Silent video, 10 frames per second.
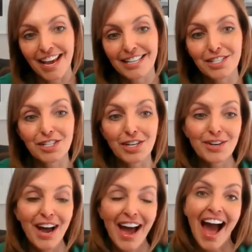And
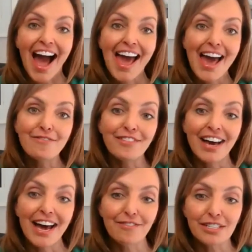so I
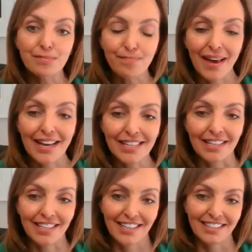have this
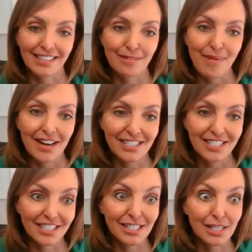panic
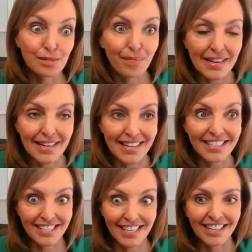about
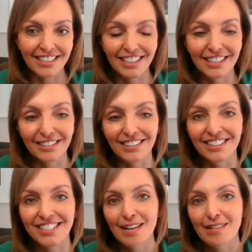speed down
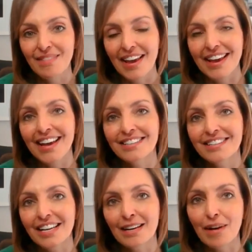hills.
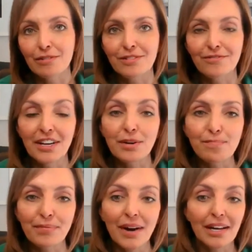And I was
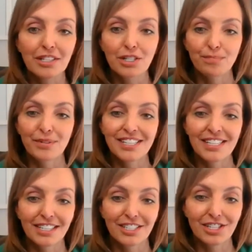very proud to
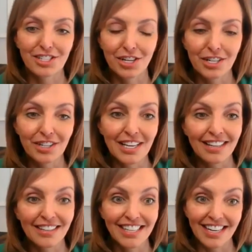point out to Jono the
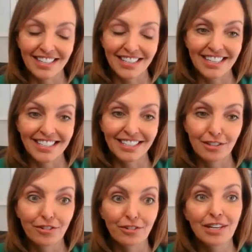other day that I
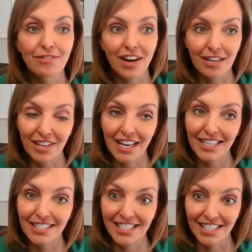did 55
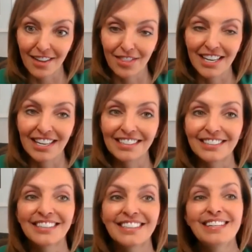Ks down the
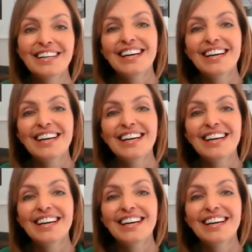hill.